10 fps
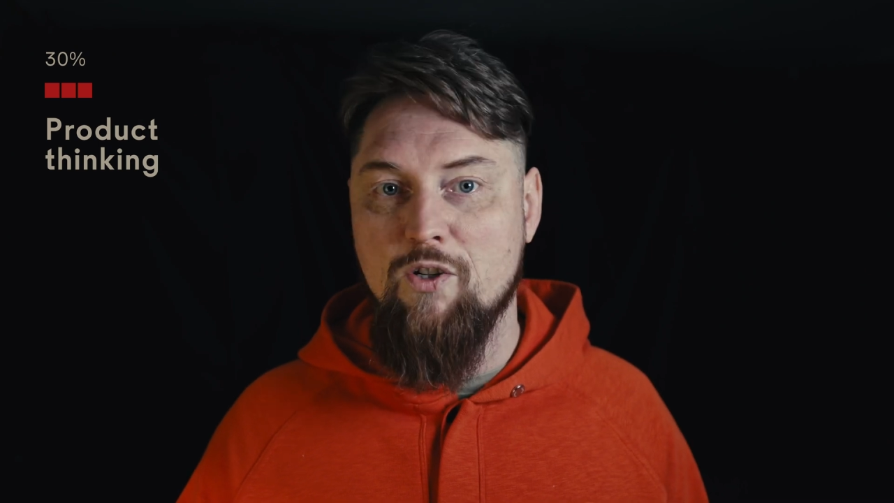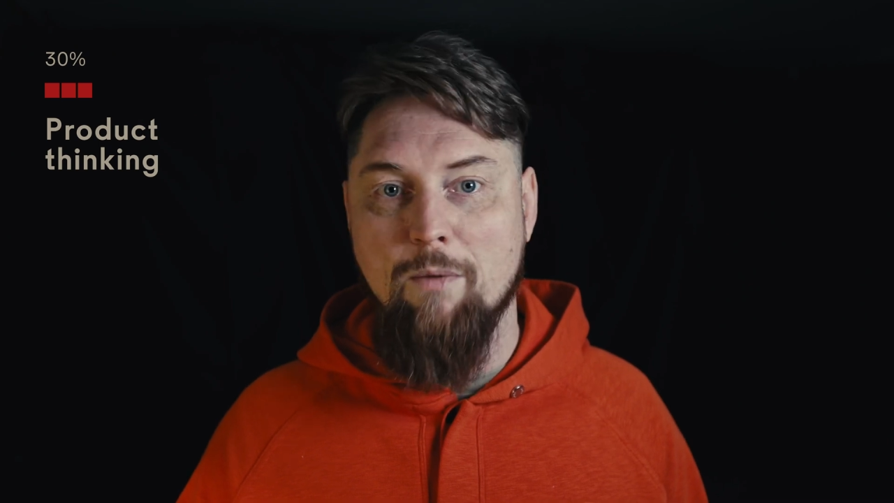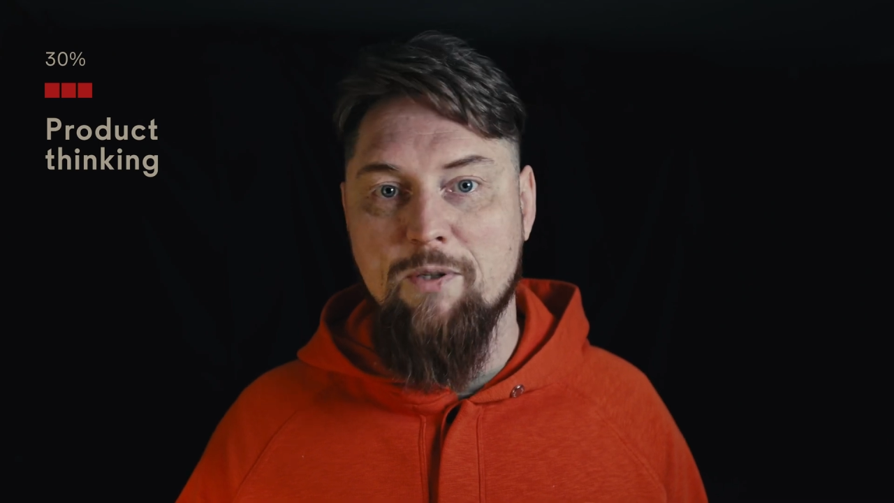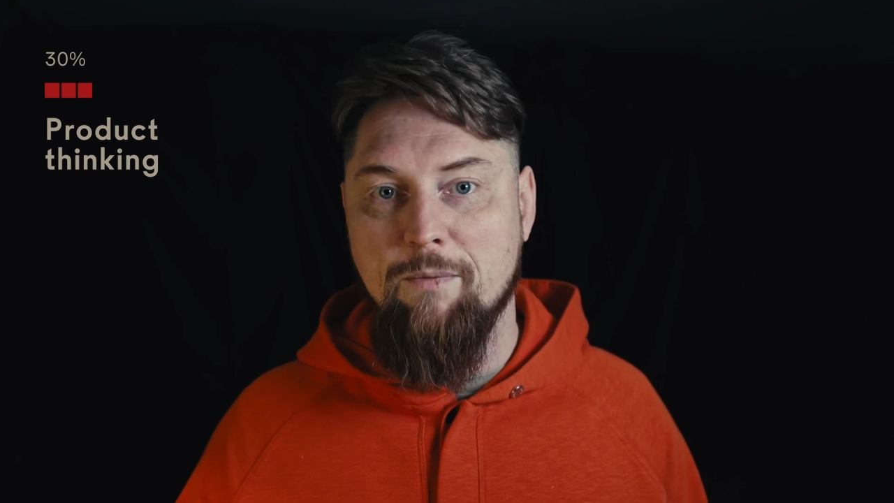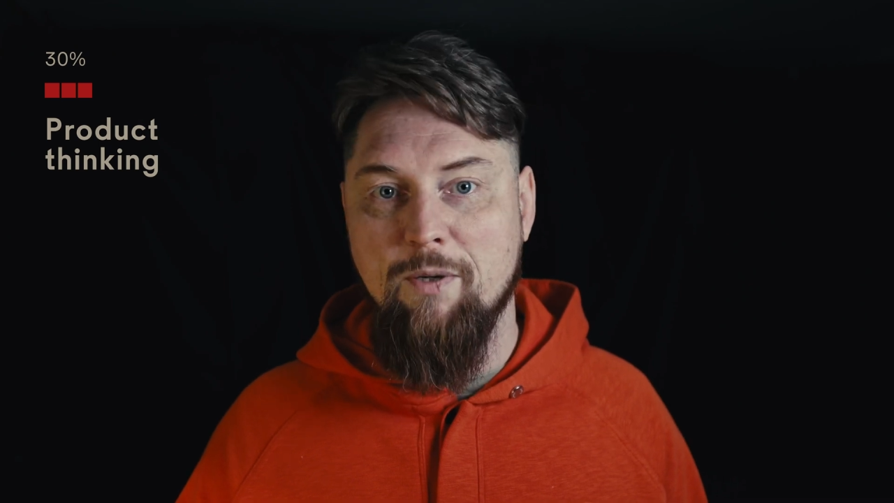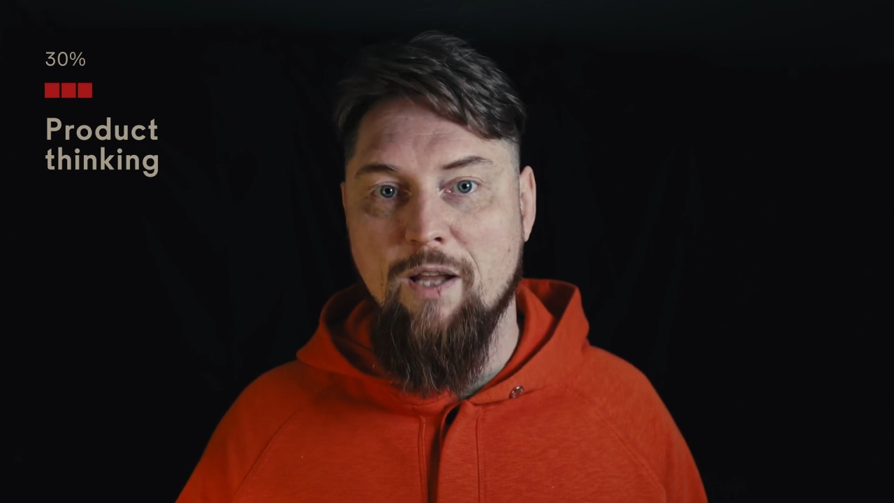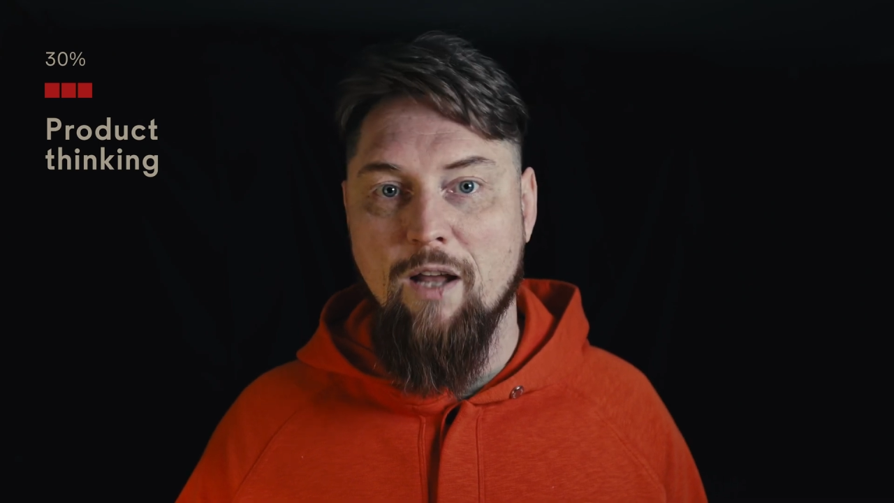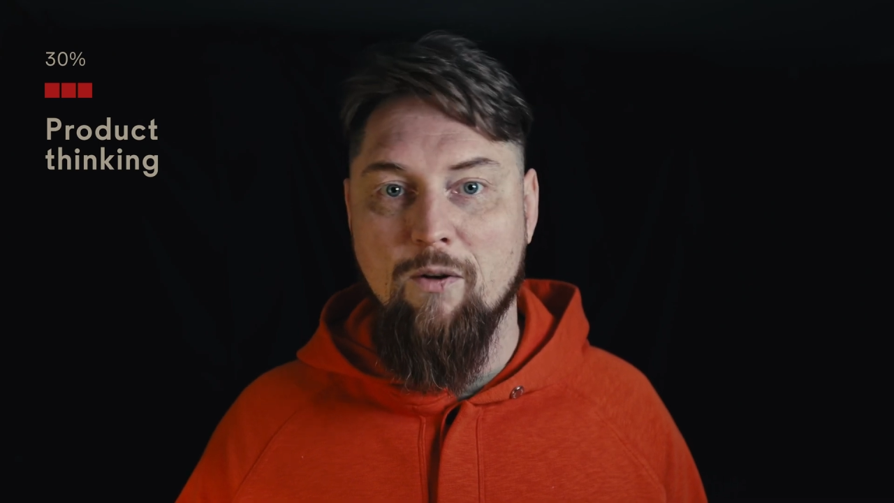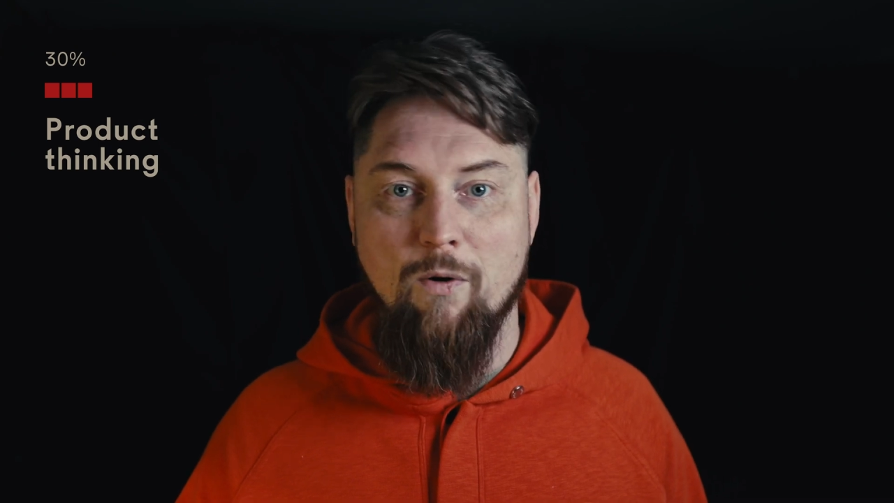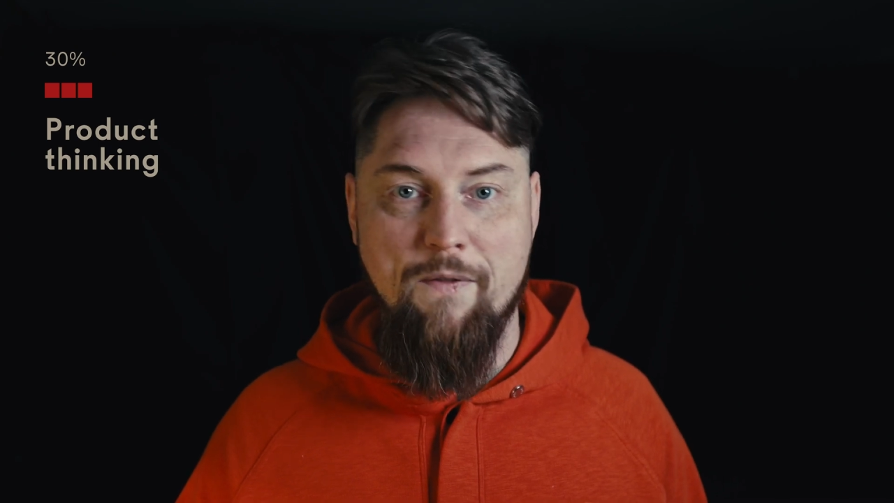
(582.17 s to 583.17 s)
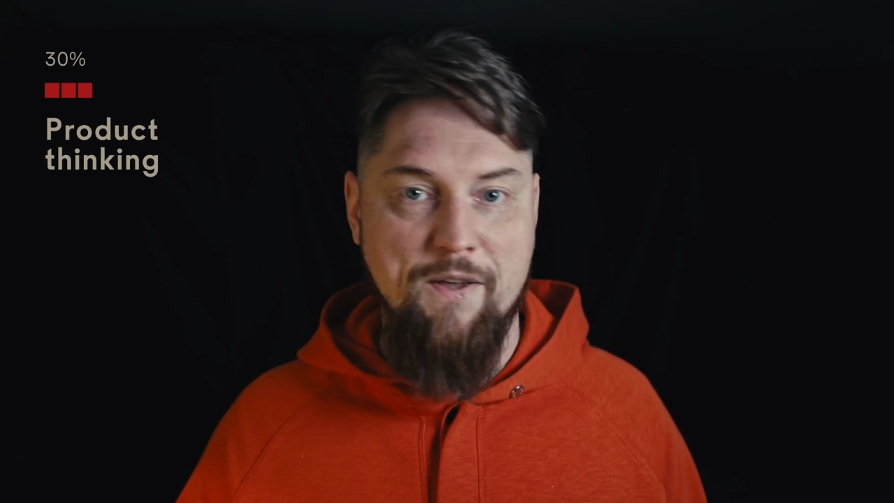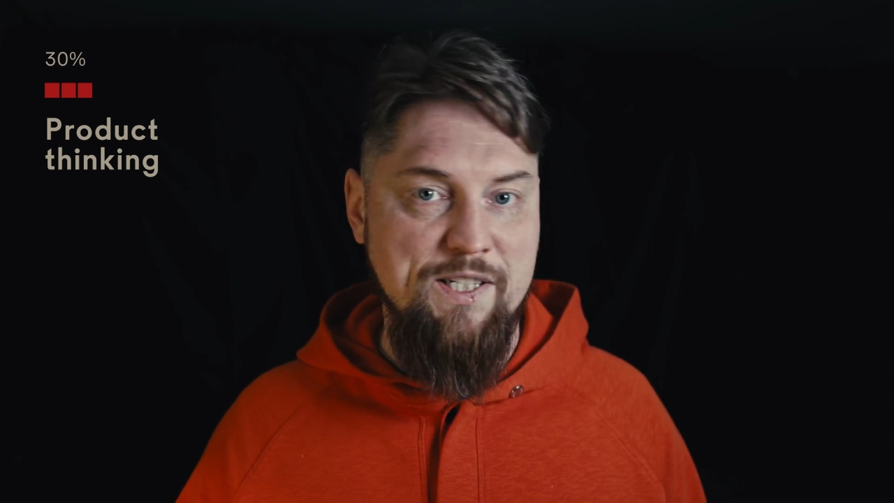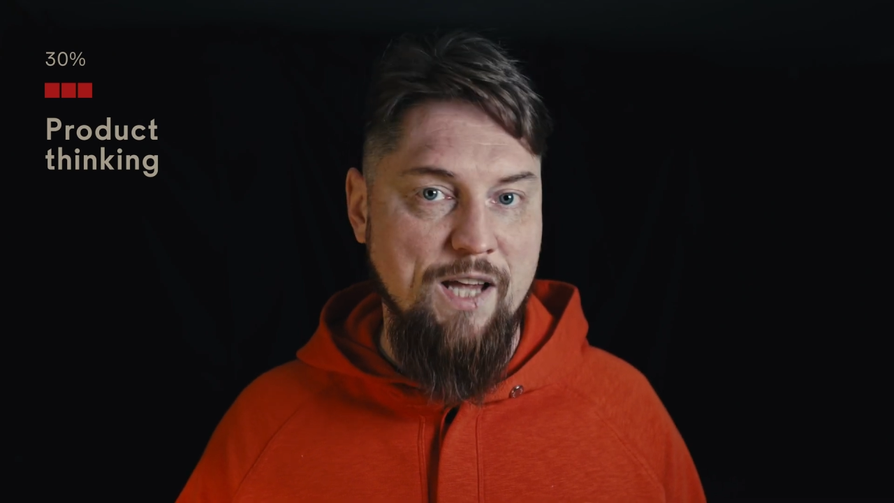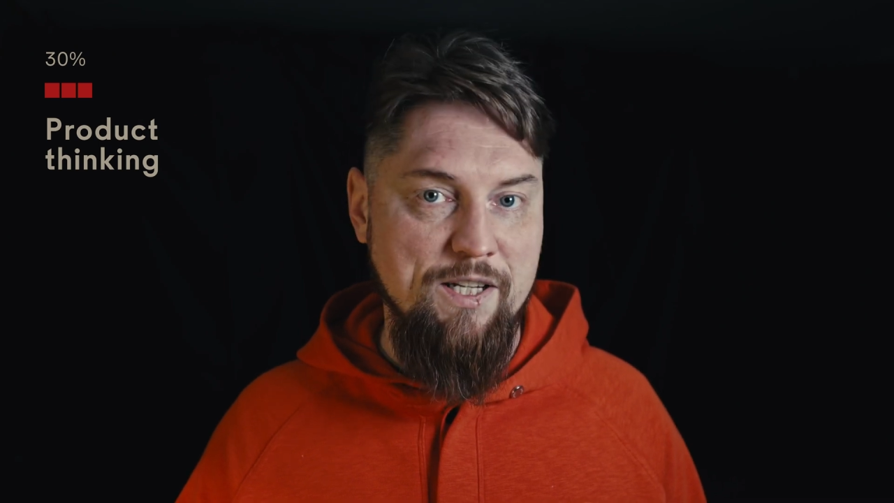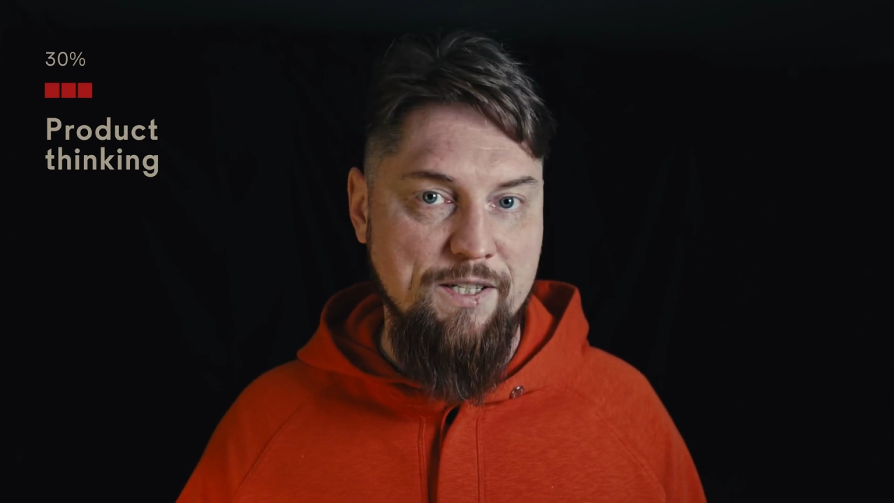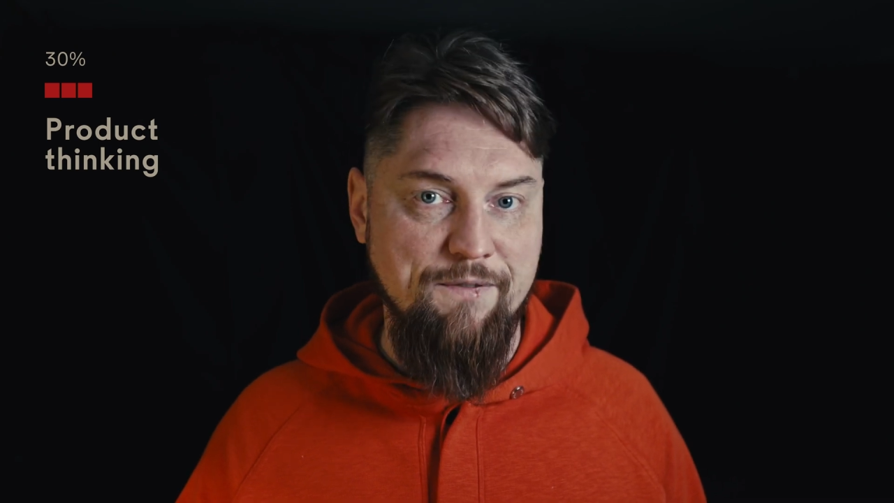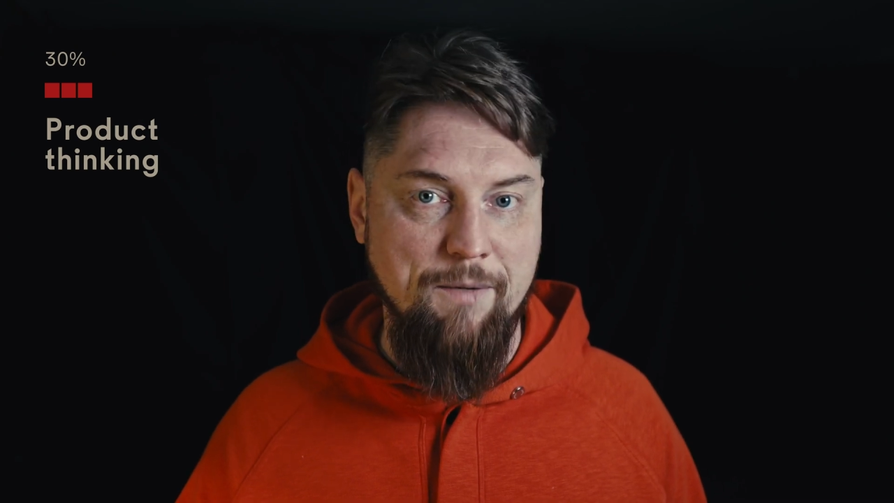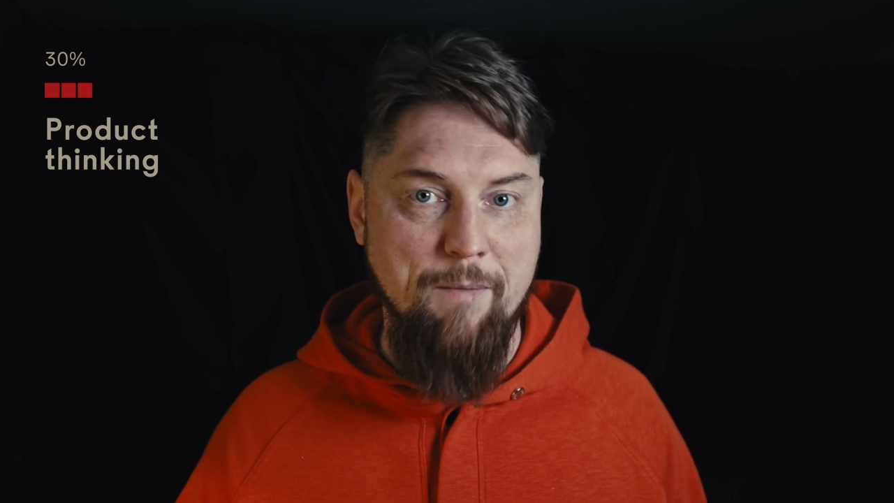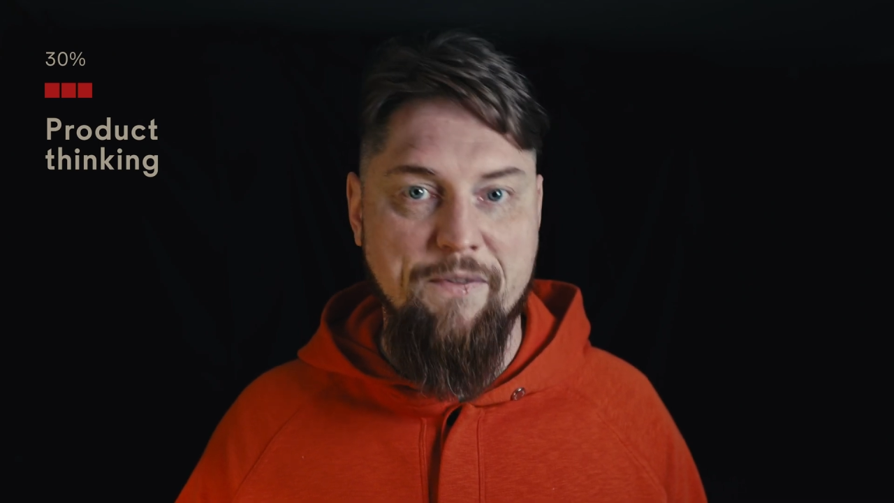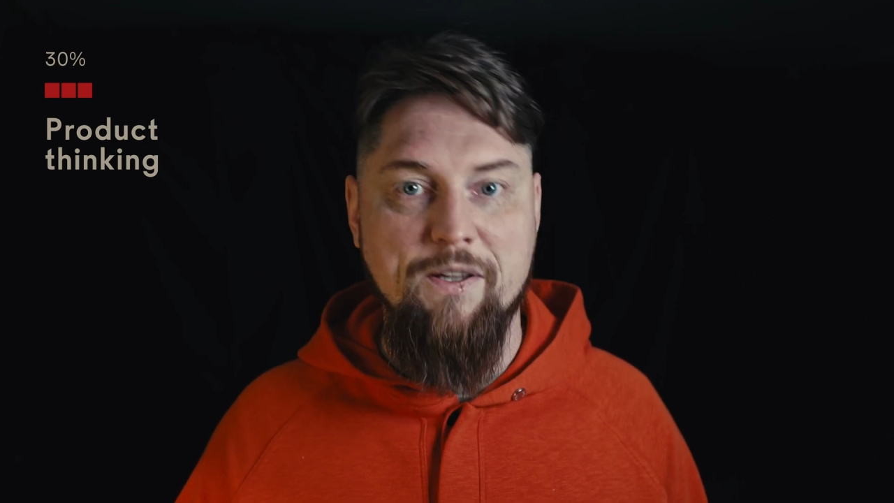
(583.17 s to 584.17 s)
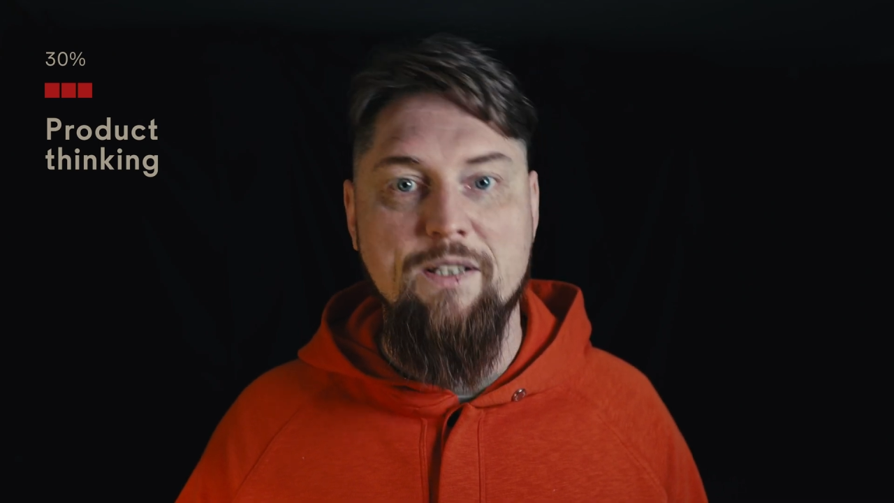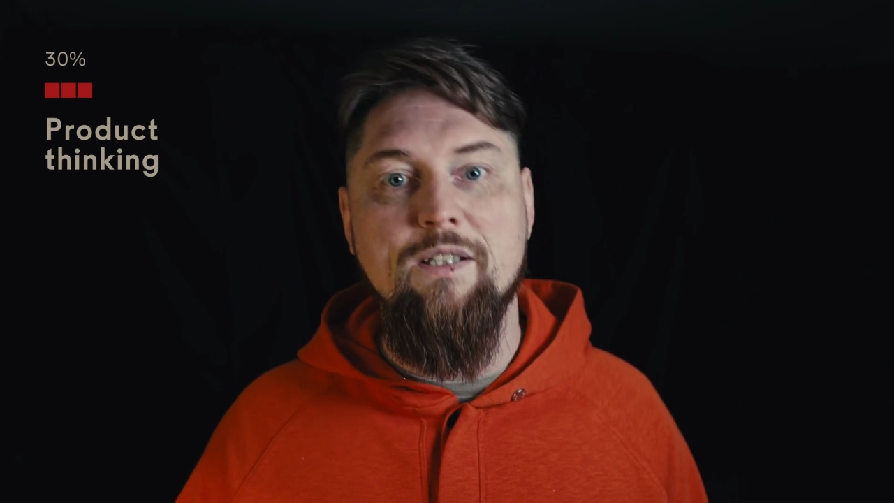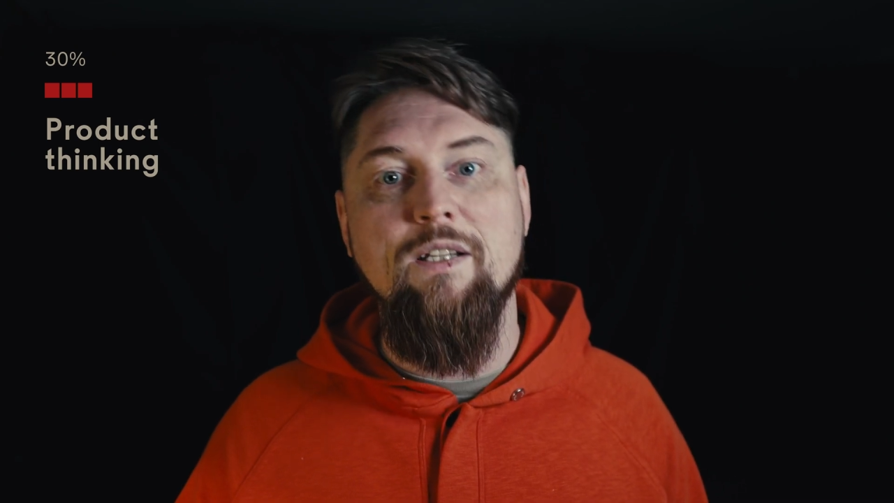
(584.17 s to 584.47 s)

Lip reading: jobs to be done, or the scientific method.